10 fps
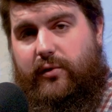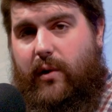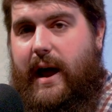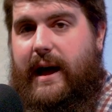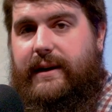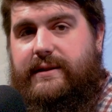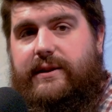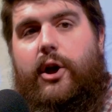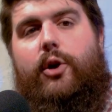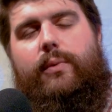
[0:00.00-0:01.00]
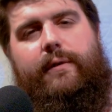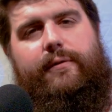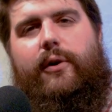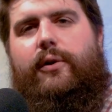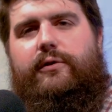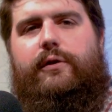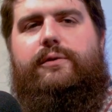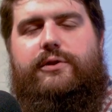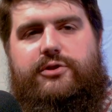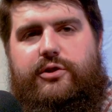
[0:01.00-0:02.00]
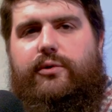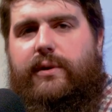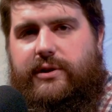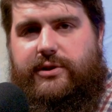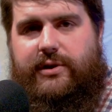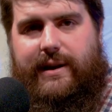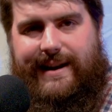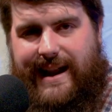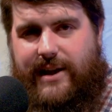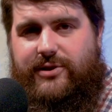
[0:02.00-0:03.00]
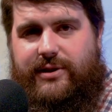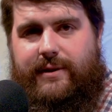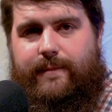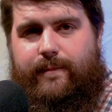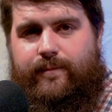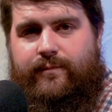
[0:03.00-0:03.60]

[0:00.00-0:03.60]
Christ refer to the Jewish nation.